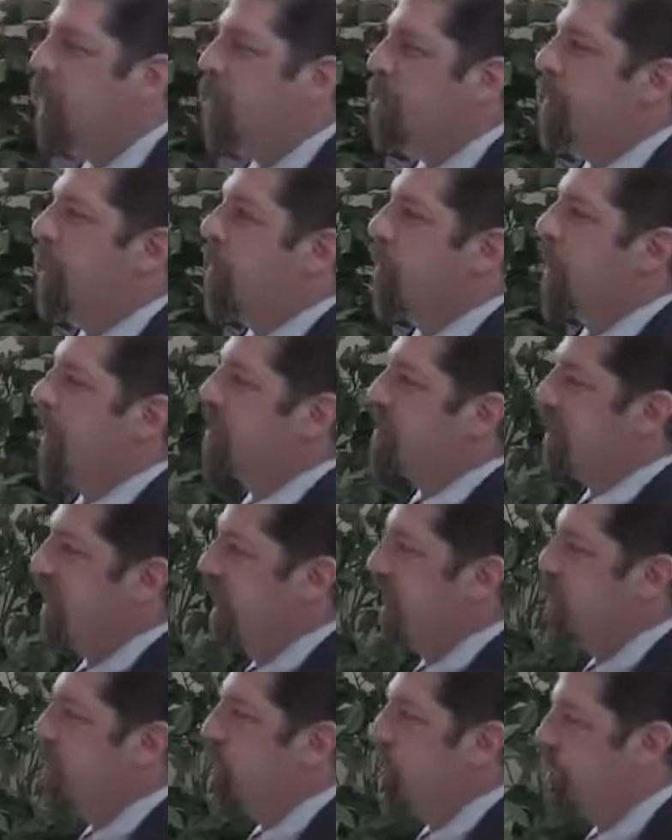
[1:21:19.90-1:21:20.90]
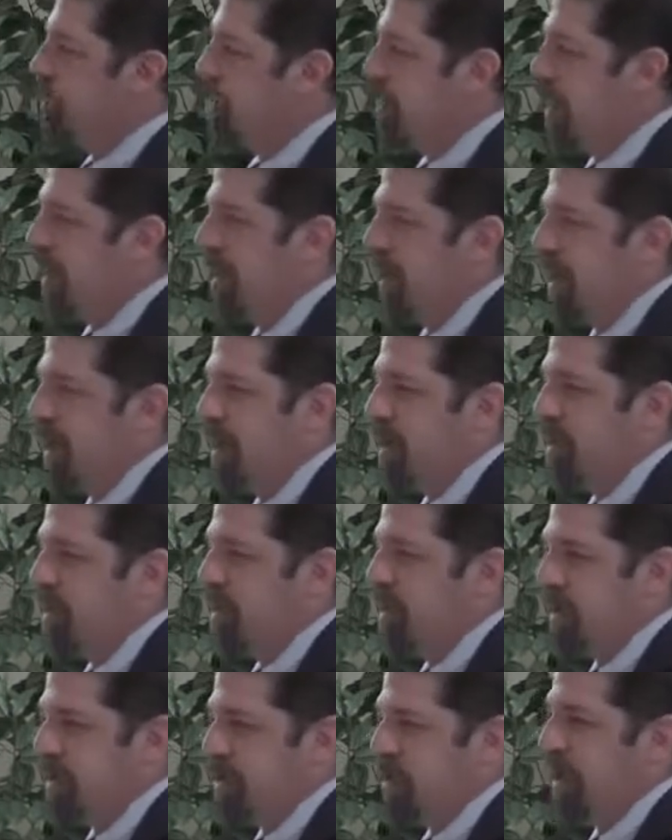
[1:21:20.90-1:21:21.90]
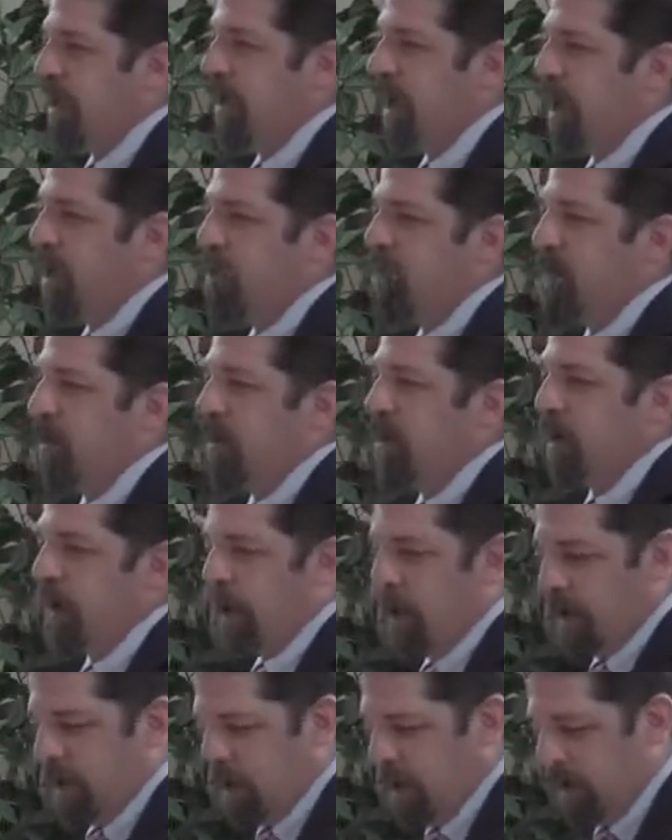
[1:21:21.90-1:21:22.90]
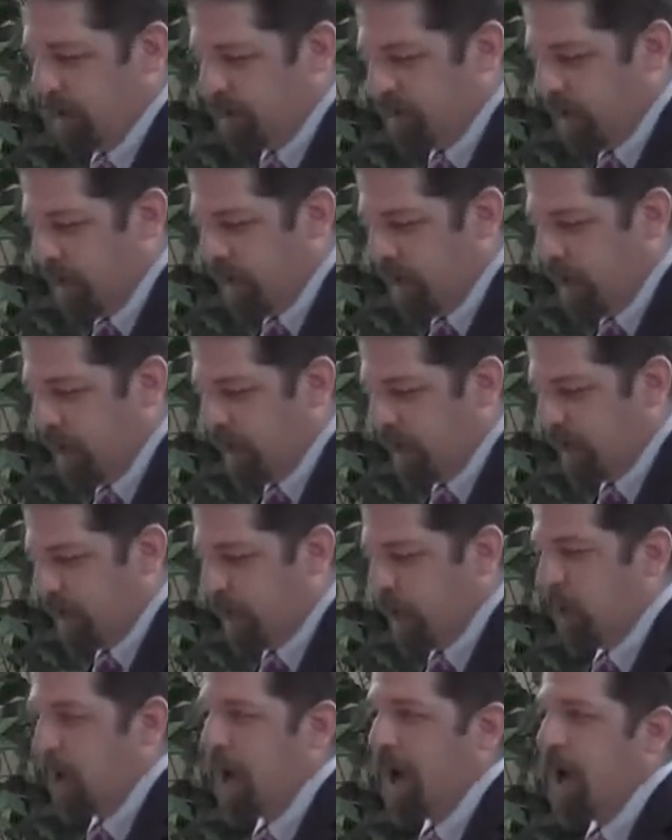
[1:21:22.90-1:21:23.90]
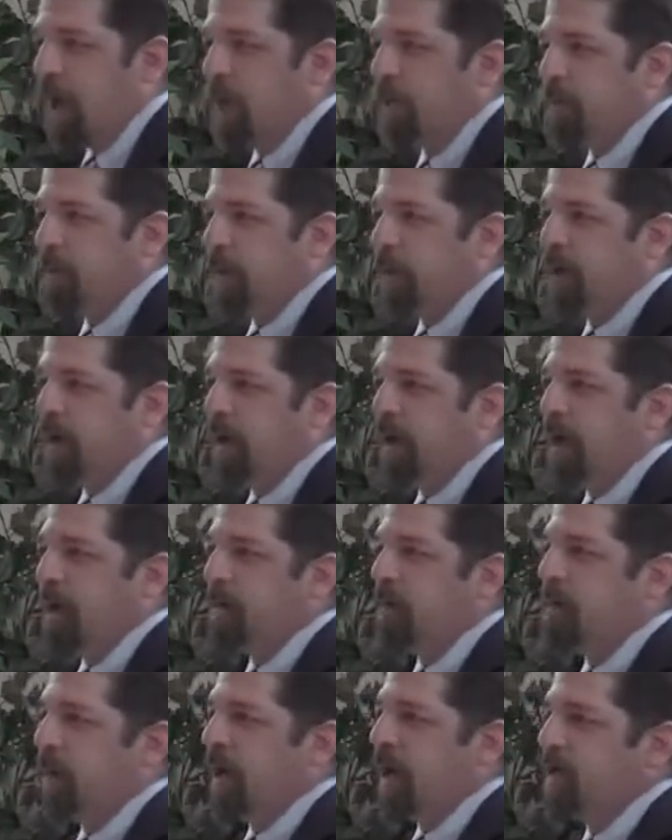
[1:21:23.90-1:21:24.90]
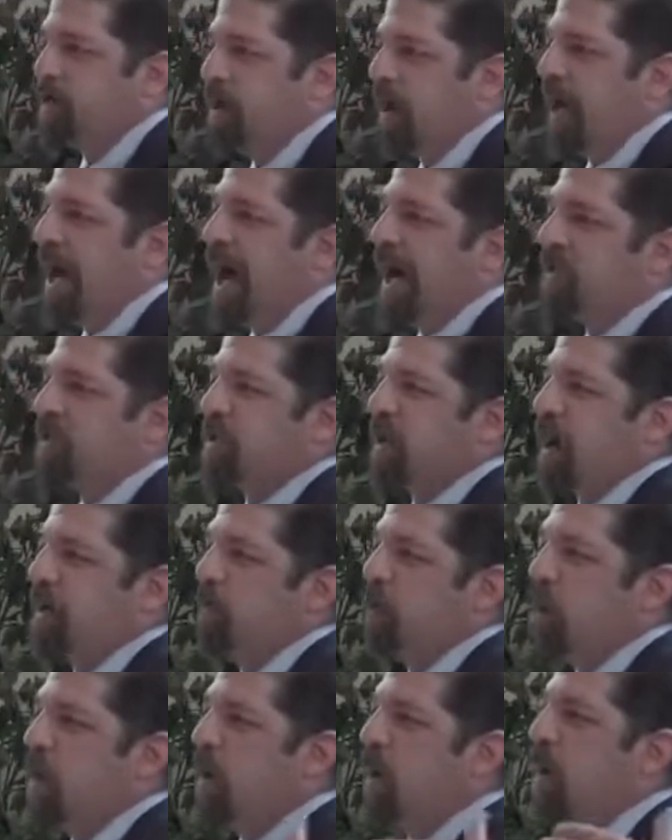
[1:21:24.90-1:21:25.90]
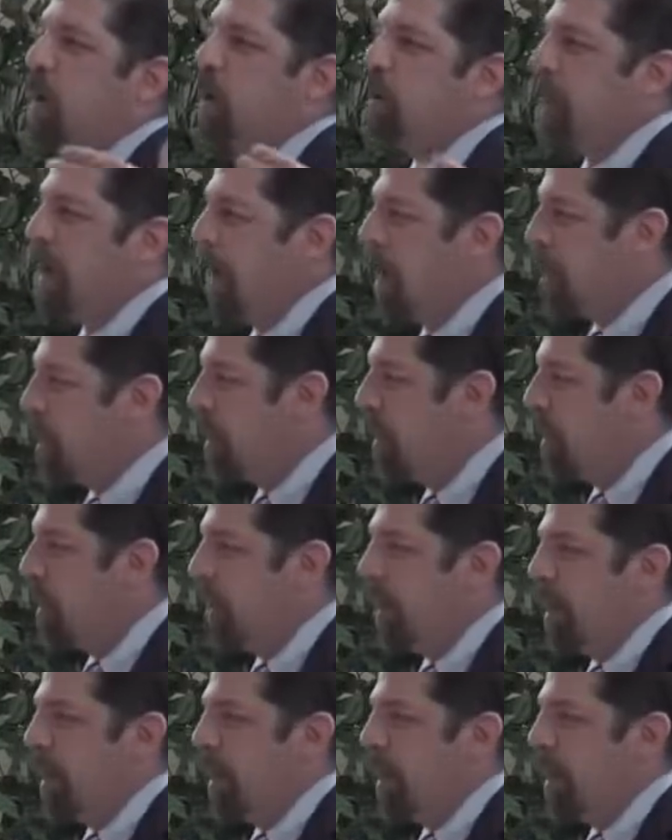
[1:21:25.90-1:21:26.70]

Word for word: But what's interesting is this connection of Gilgal and Bochim, because the last time you hear about,